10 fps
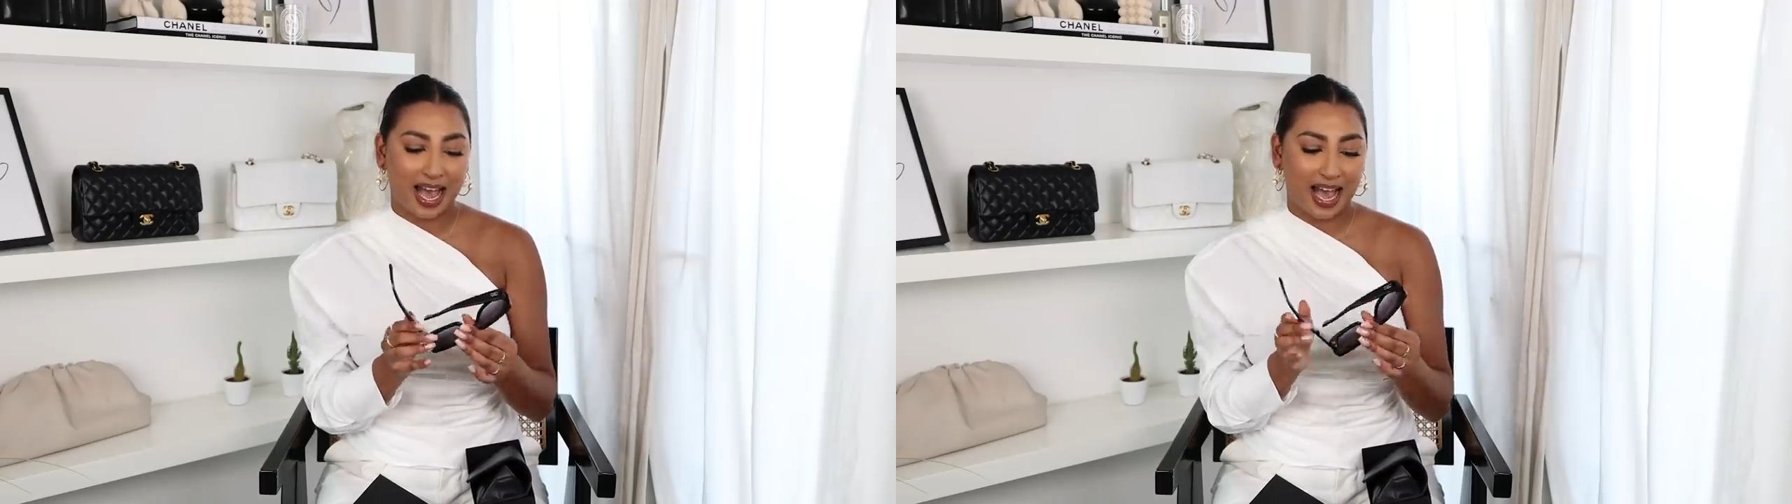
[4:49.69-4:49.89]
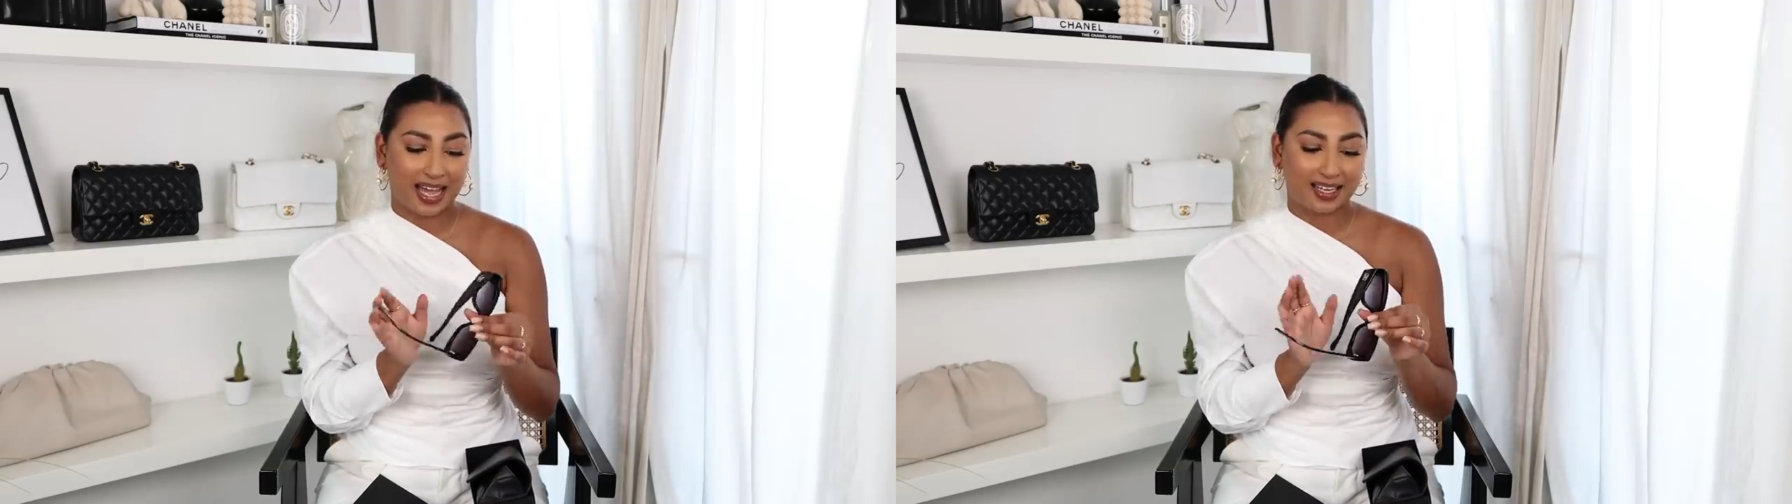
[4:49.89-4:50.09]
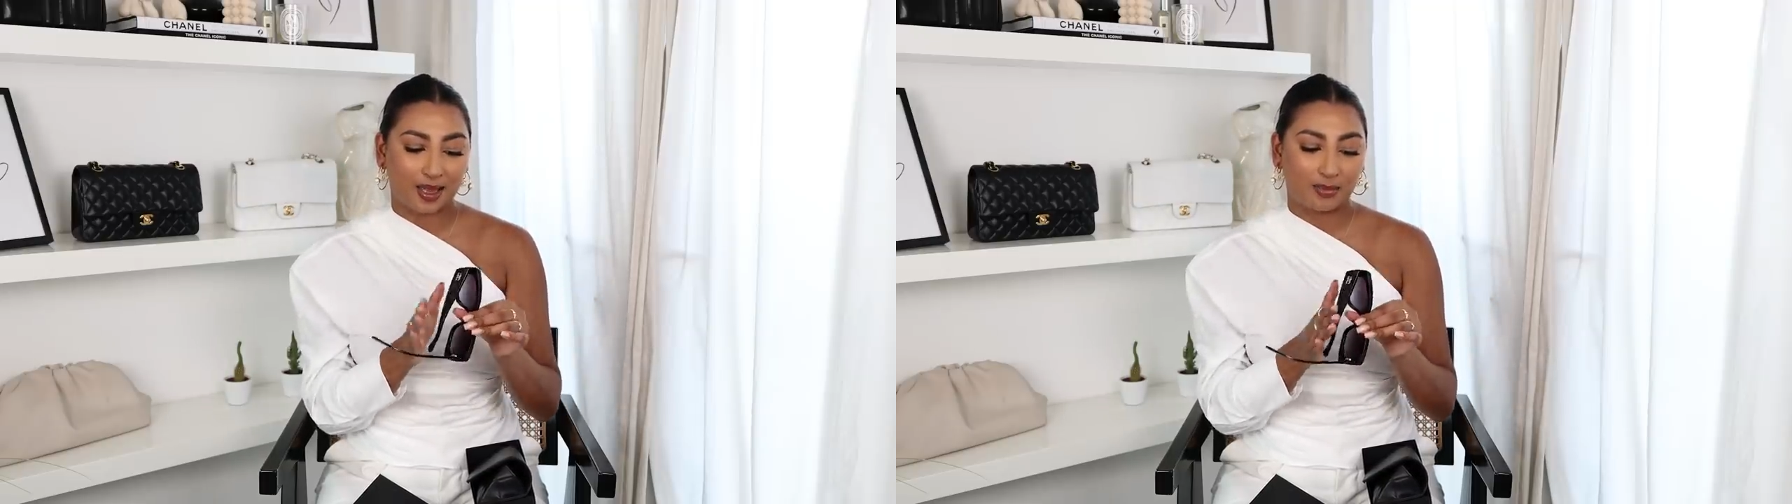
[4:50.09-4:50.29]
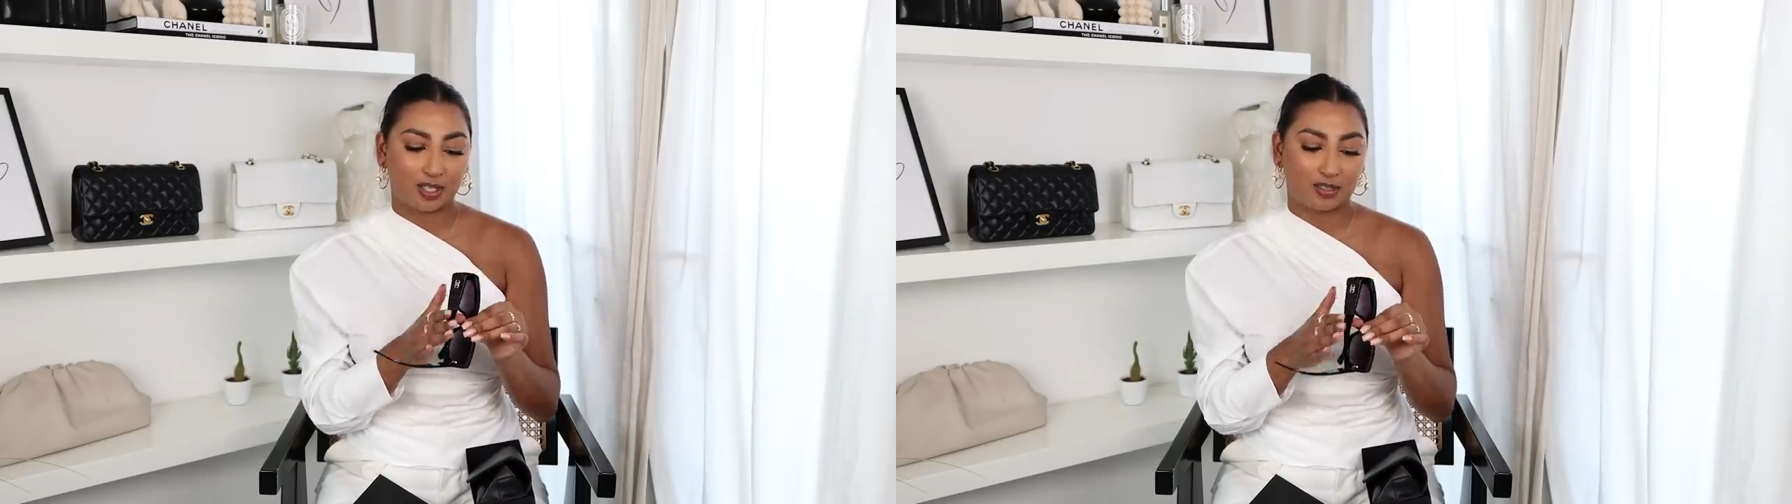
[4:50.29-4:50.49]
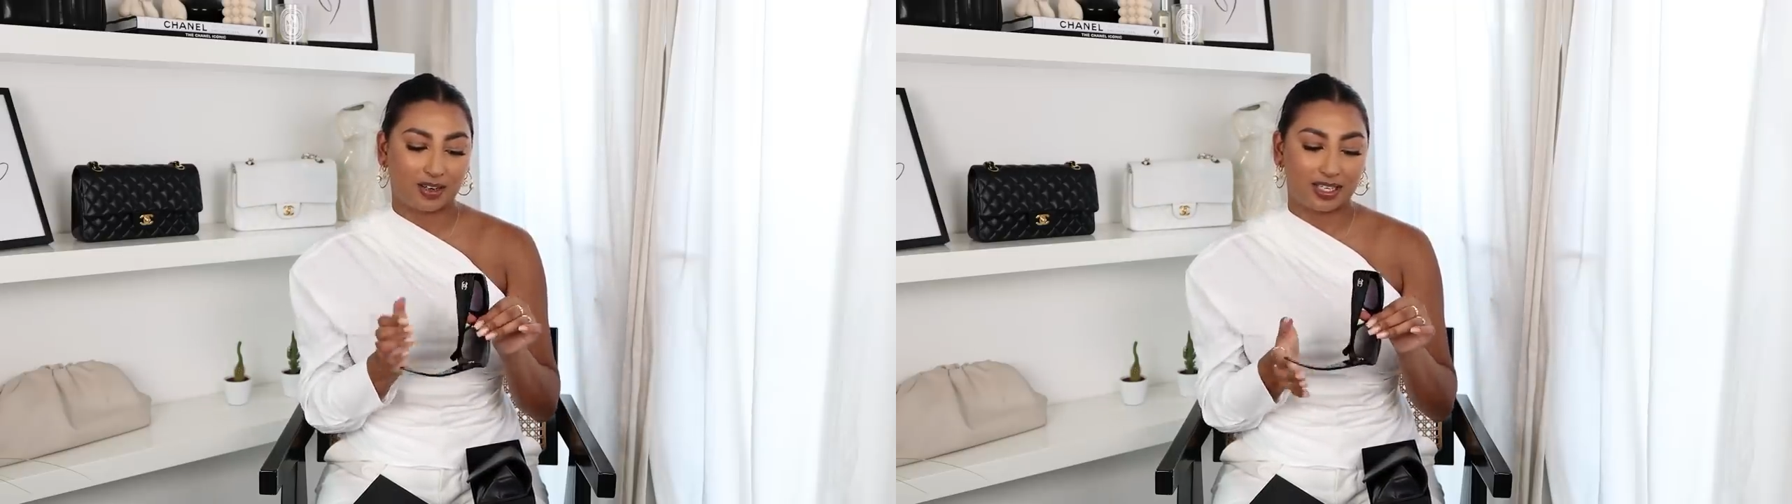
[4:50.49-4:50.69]
and I'm
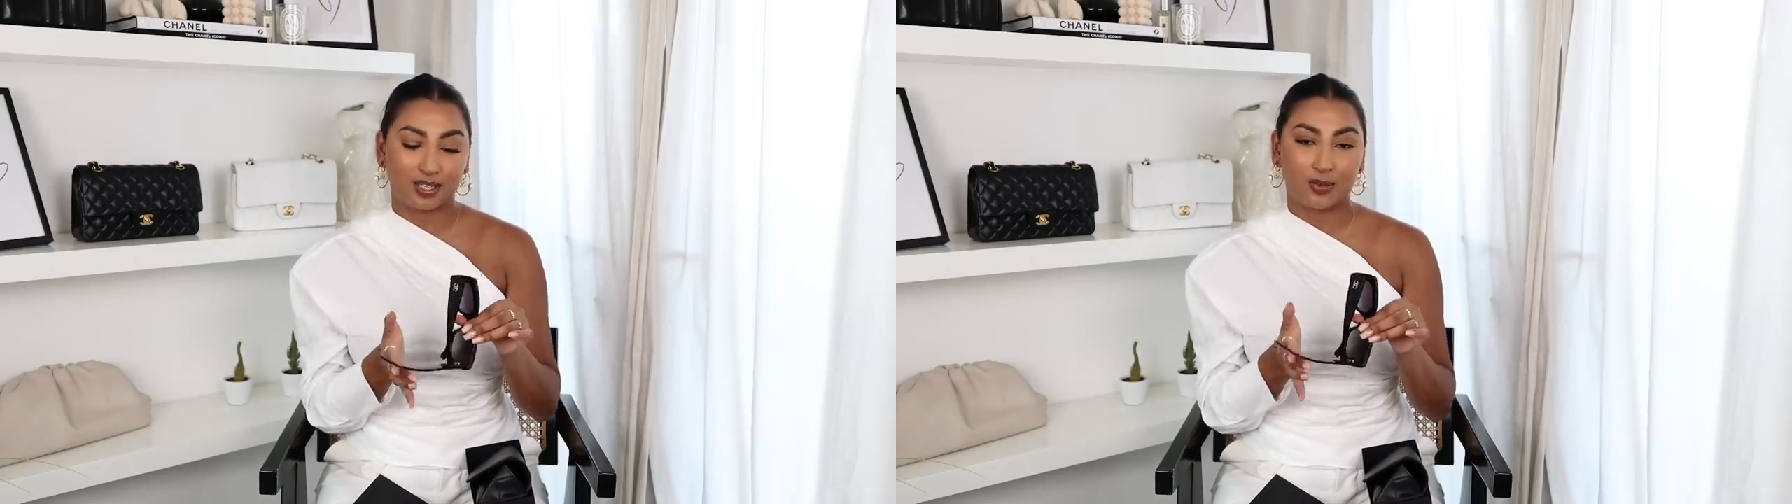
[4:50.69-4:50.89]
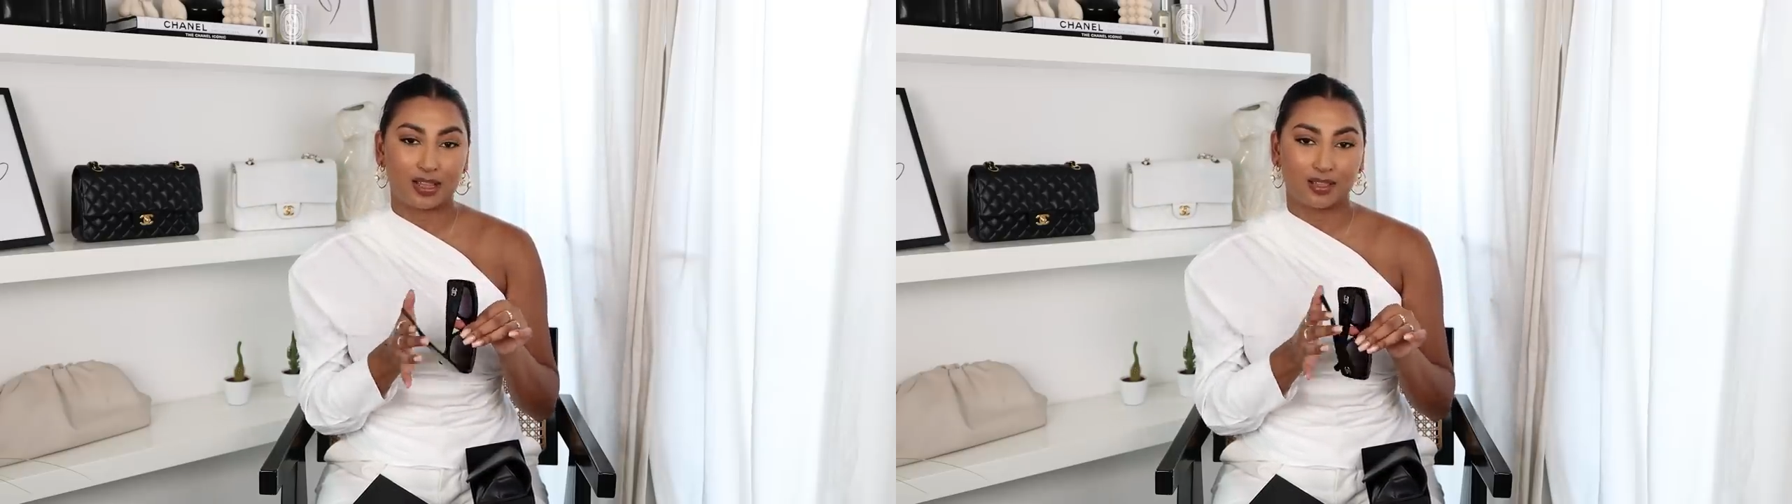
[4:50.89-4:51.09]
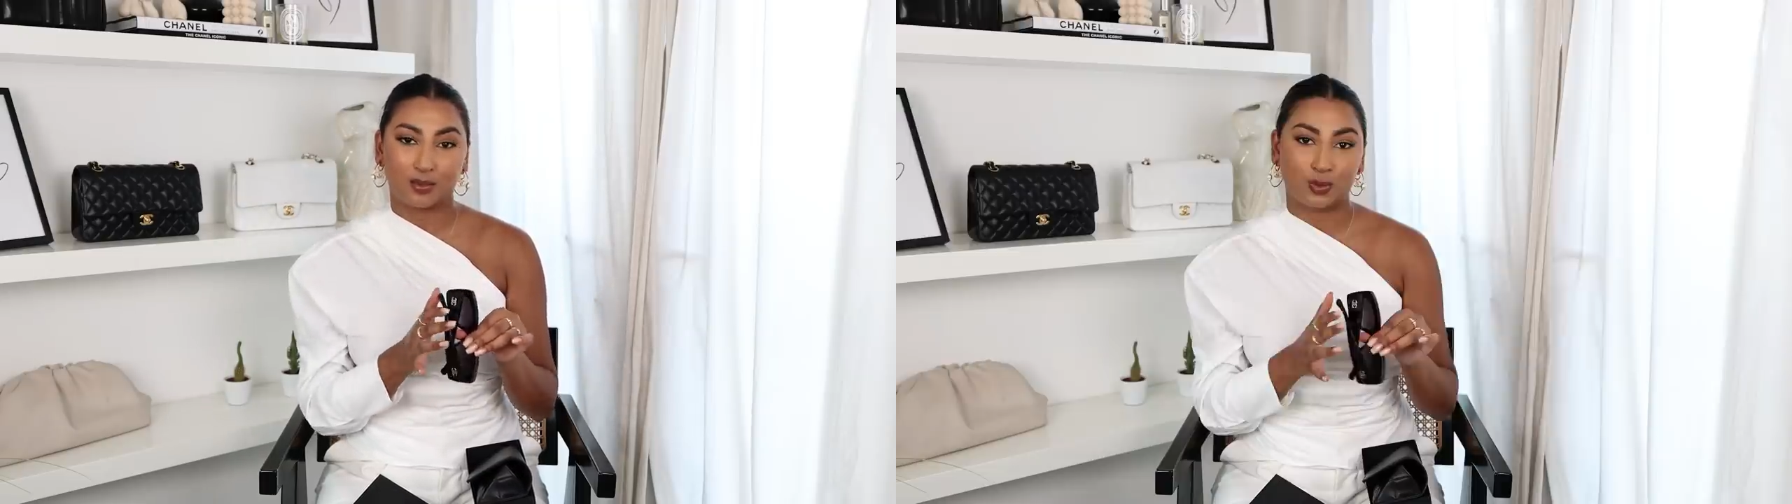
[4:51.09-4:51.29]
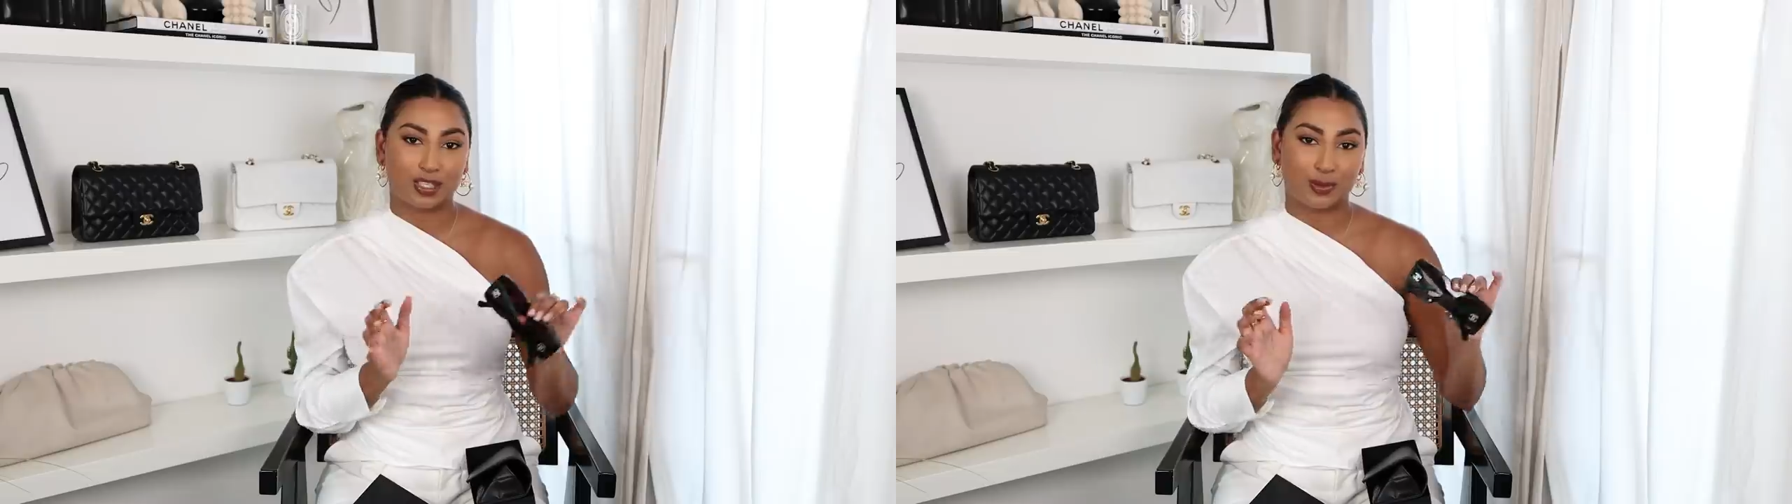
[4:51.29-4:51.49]
just ready to wear them all